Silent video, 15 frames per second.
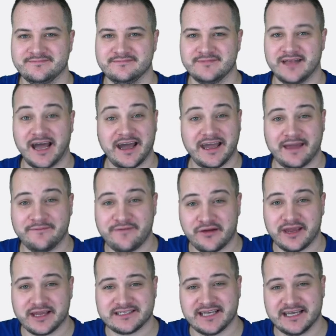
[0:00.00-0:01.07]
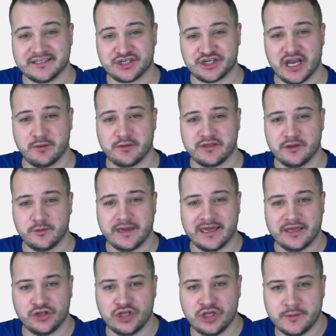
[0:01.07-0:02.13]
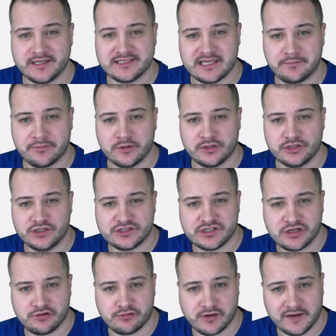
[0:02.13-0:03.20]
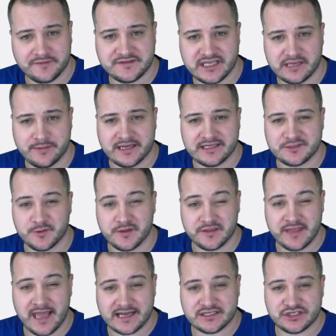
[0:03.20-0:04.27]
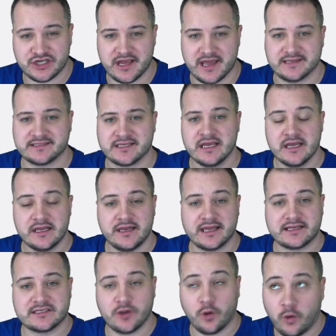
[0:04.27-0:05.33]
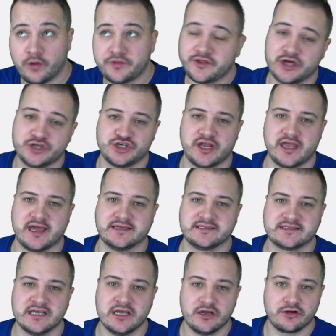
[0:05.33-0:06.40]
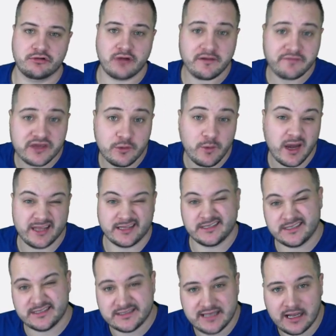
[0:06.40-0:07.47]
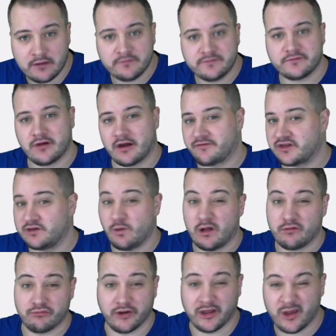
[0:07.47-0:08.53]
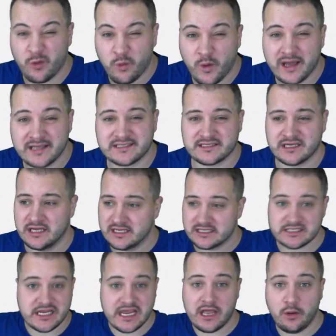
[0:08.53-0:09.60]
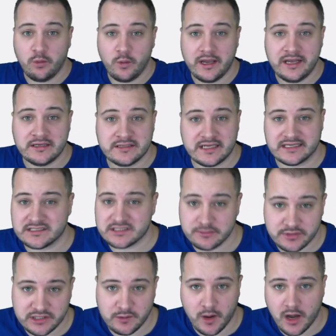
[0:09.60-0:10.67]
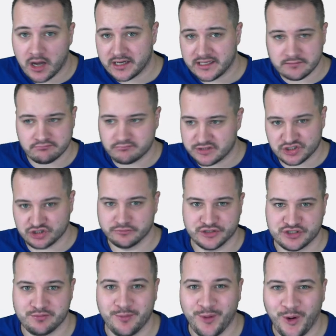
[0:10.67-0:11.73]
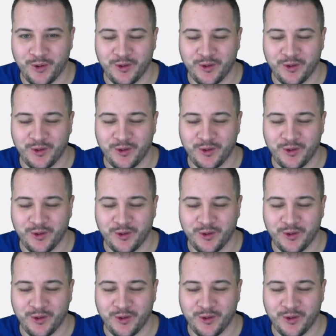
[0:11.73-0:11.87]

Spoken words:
Hi, I'm very excited to share with you a new example using GraphCMS with Next.js, NextAuth.js, GraphQL itself, GraphQL request, Tailwind, SWR, and so much more.